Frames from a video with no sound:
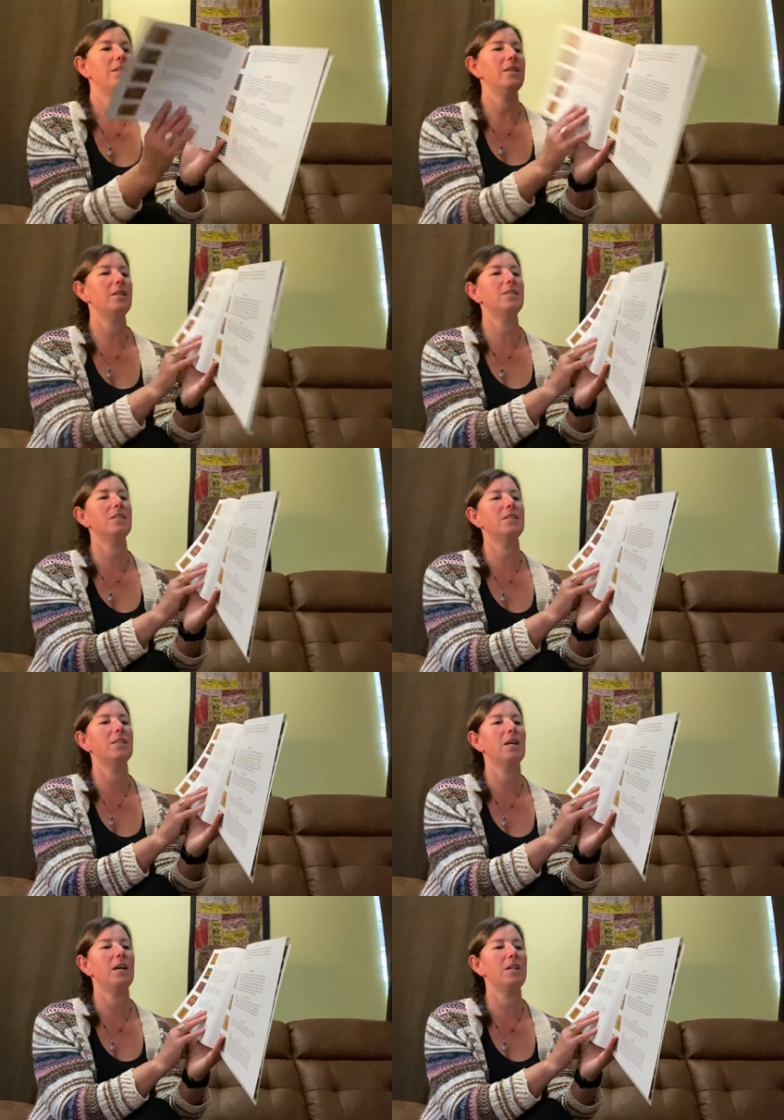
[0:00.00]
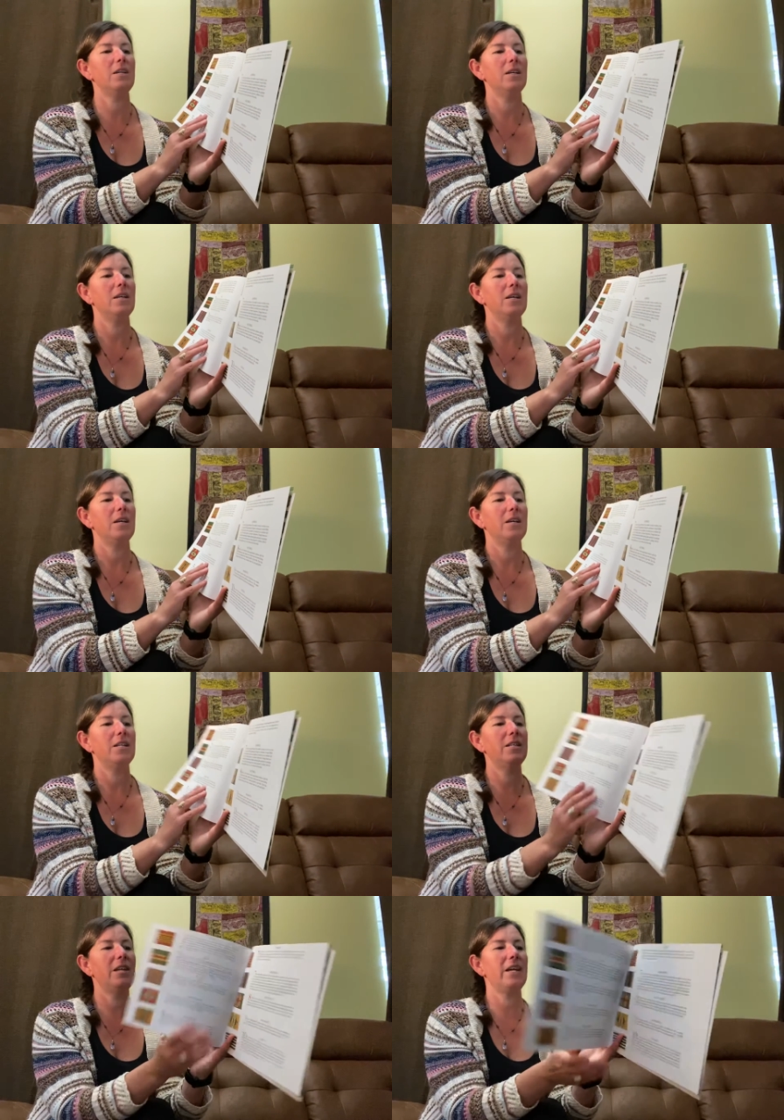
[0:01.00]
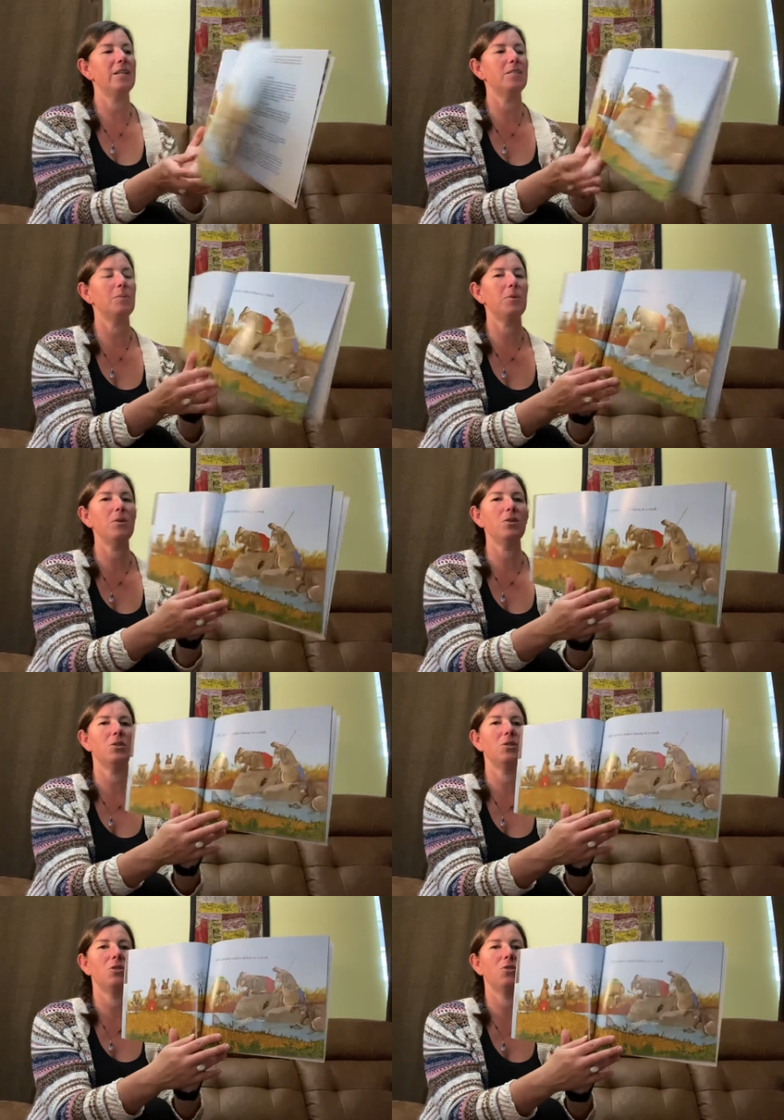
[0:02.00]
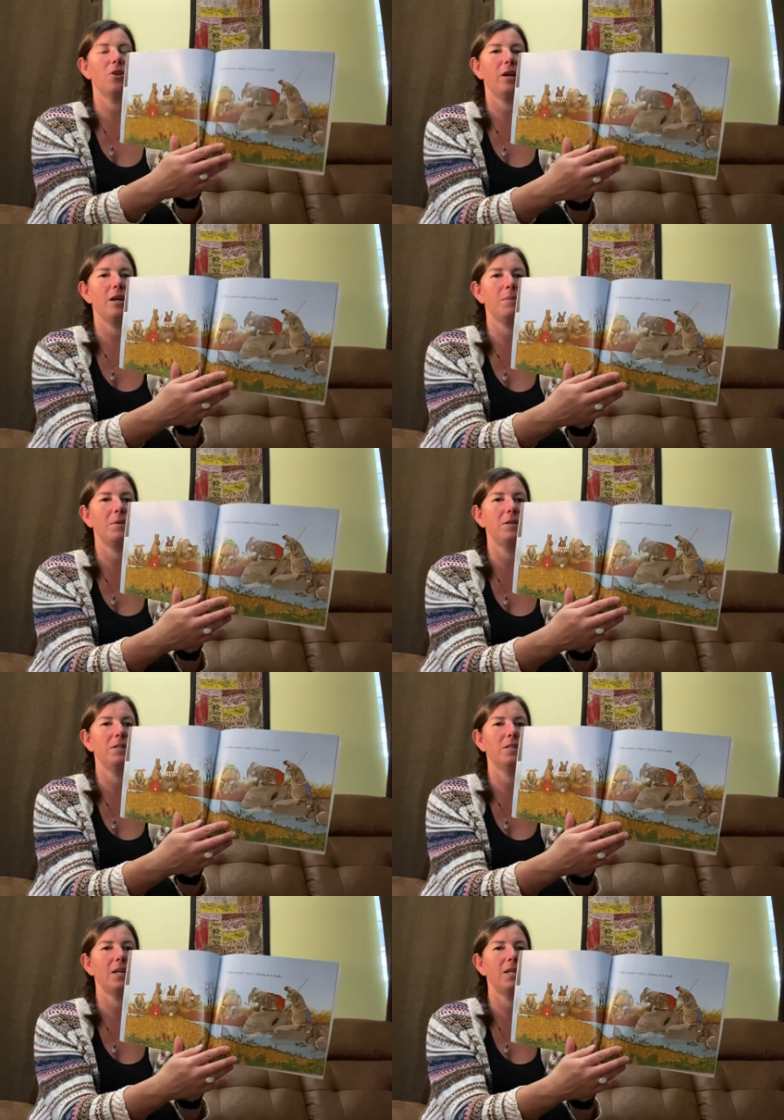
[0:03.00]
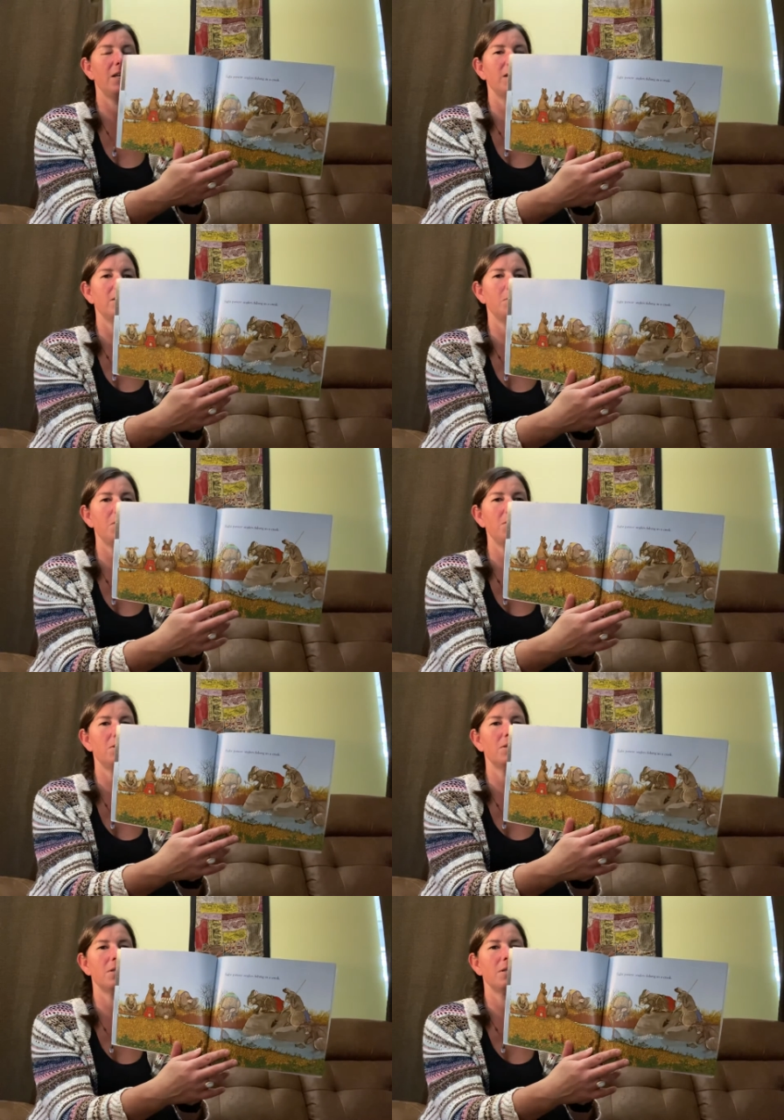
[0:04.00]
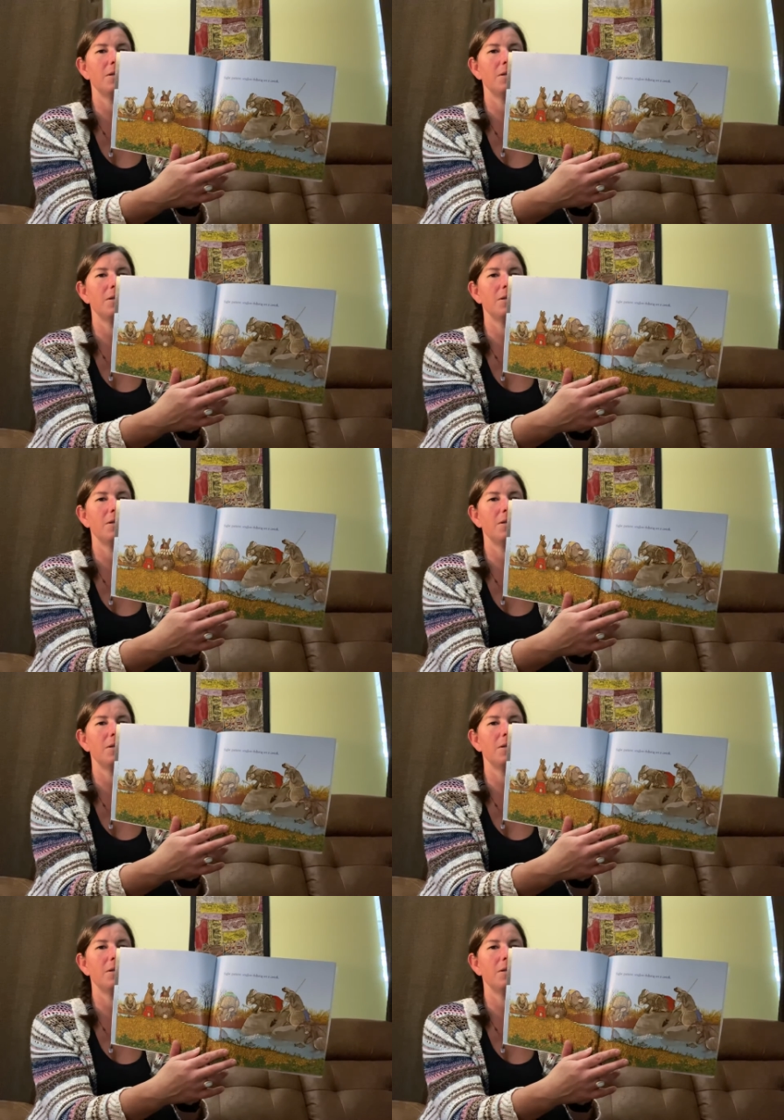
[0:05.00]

This is the Nez Perce tribe. Say Nez Perce.